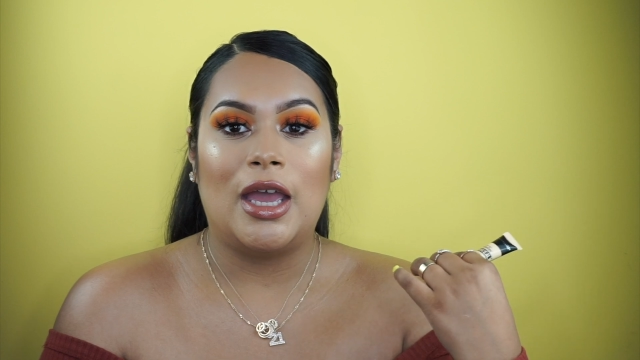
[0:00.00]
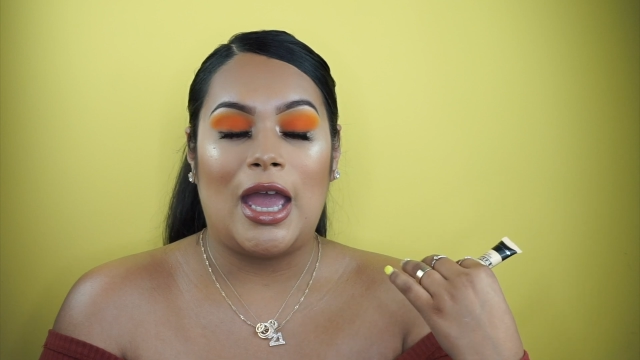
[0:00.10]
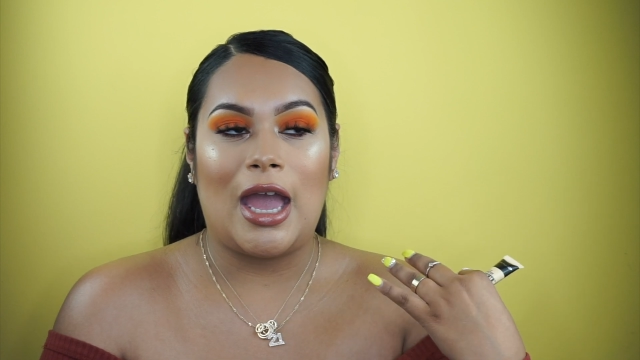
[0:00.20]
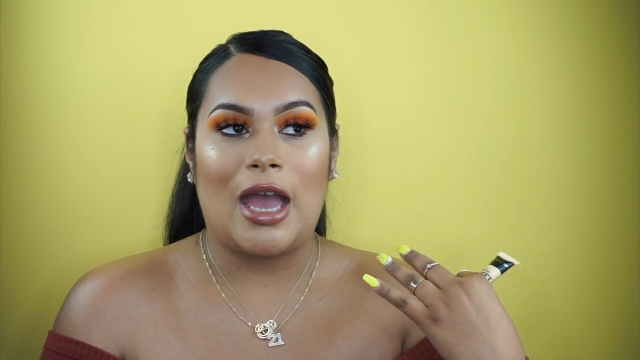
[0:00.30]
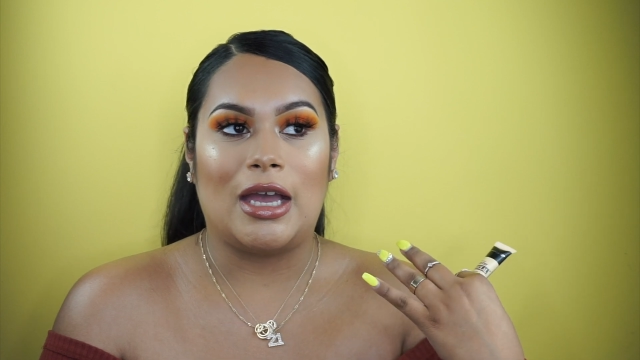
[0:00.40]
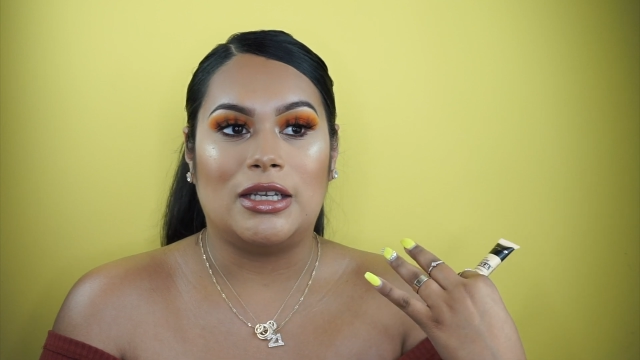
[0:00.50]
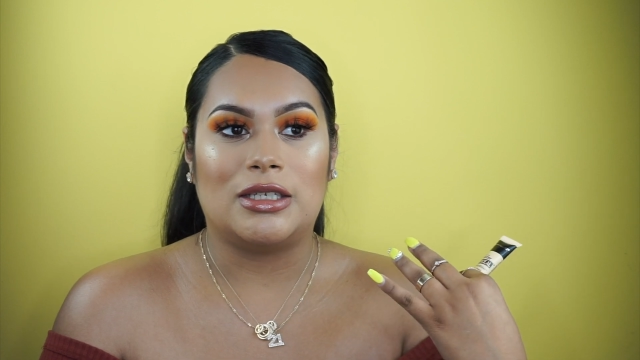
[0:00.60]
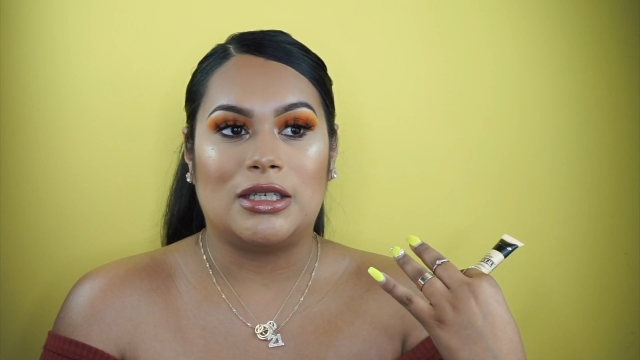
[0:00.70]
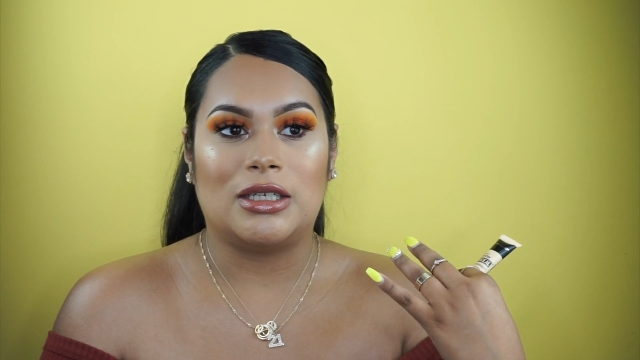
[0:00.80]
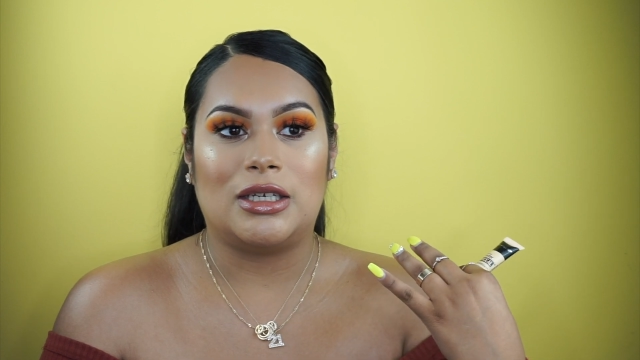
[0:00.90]

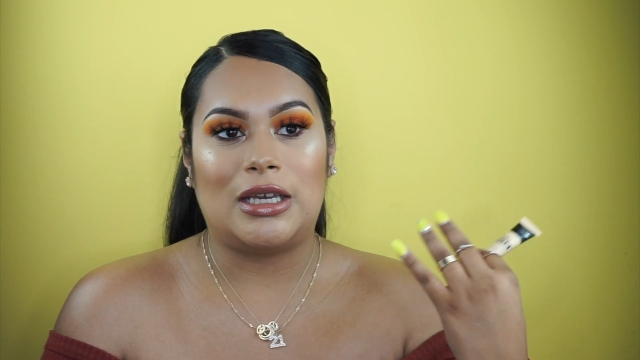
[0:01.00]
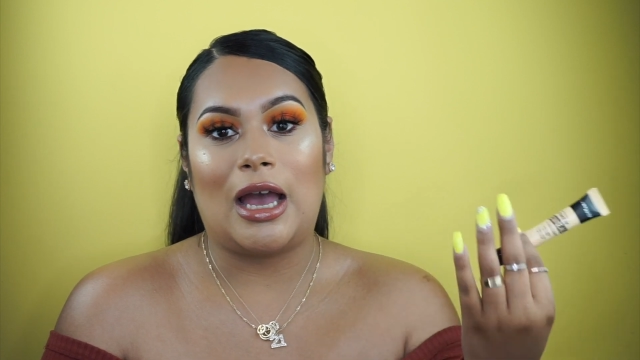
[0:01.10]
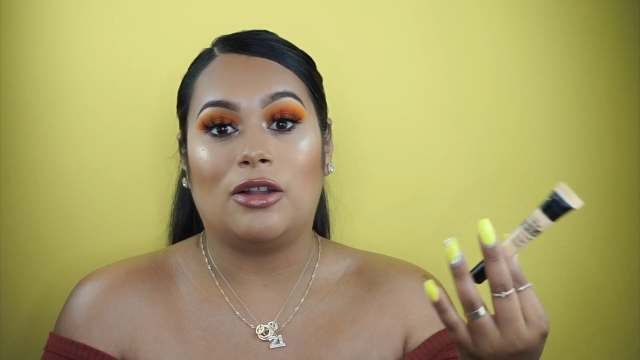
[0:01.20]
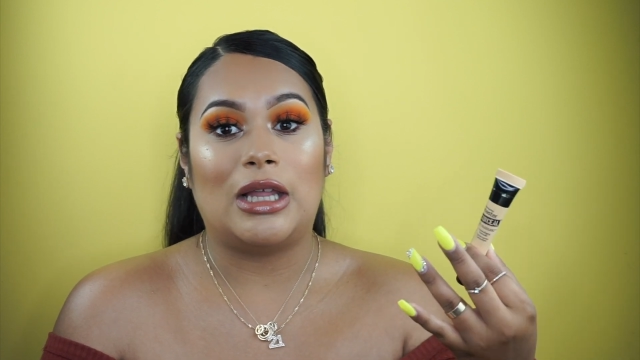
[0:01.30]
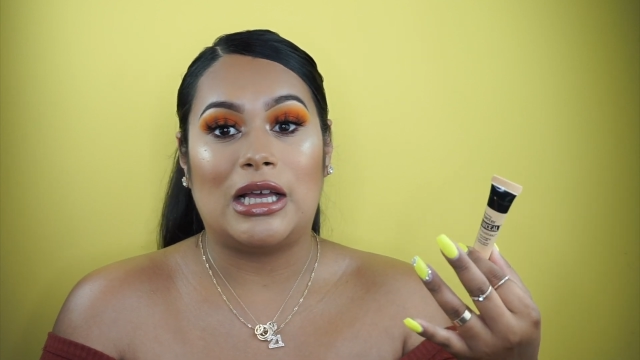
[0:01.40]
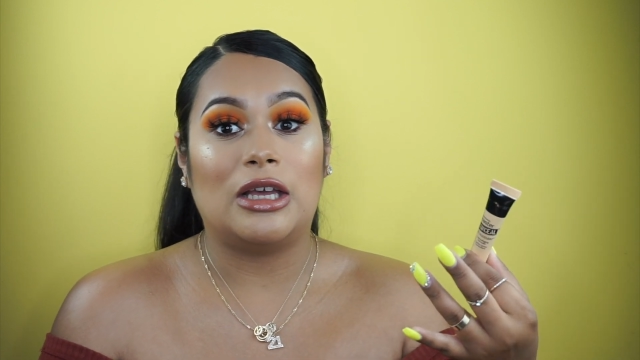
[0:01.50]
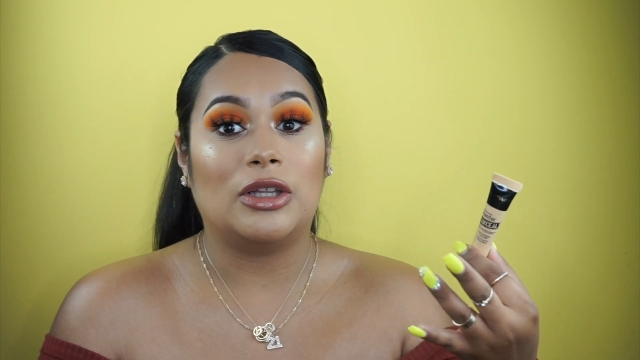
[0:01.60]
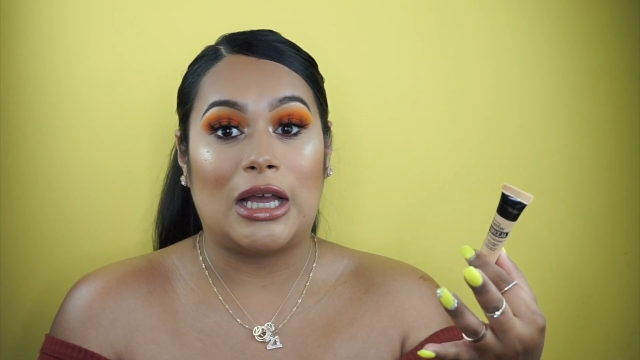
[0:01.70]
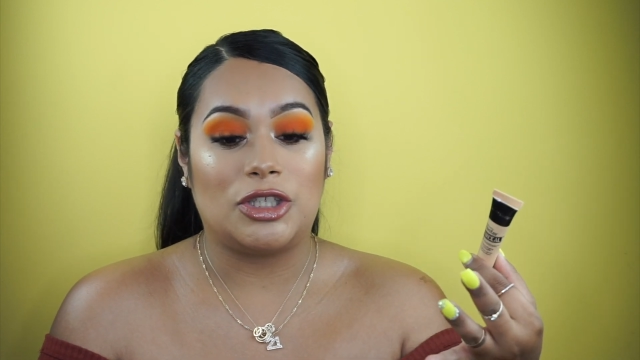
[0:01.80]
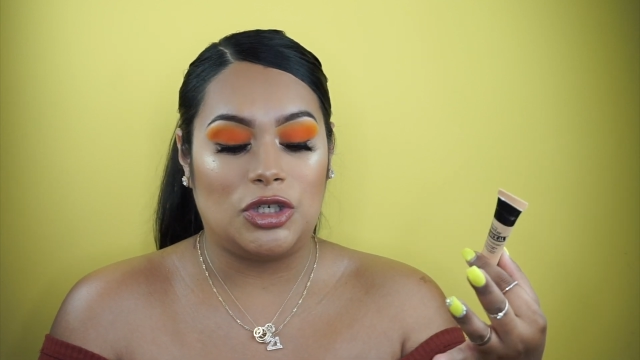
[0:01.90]
and yeah, it'll
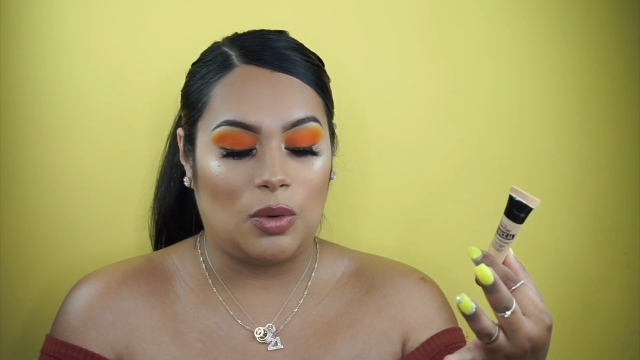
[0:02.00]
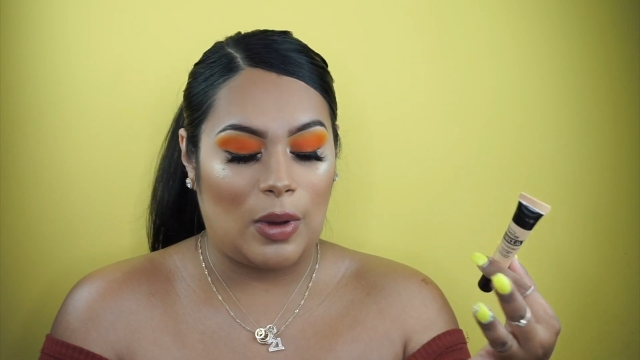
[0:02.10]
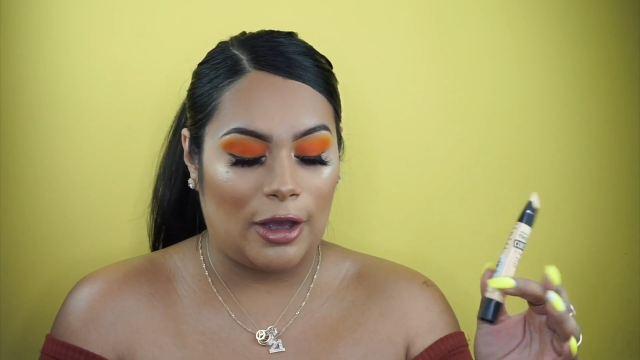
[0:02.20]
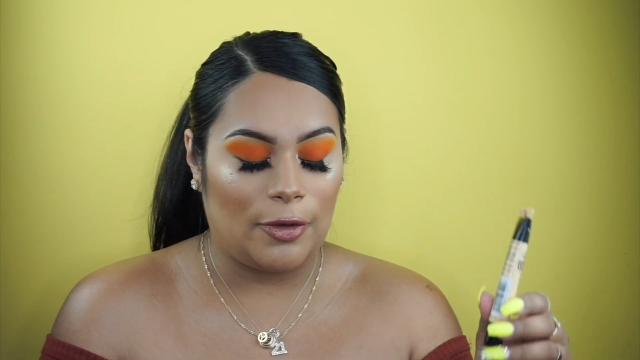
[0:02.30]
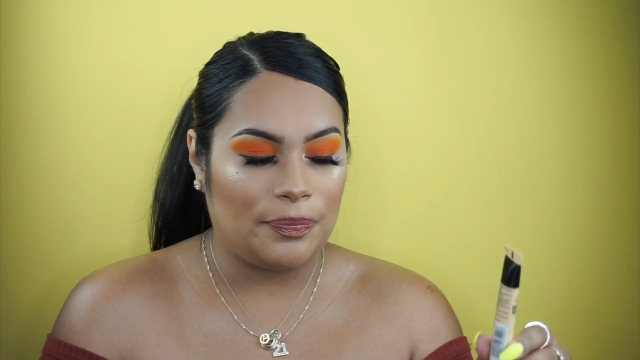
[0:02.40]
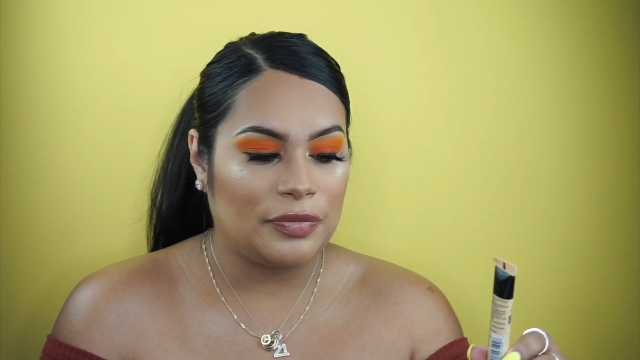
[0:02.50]
last you a while.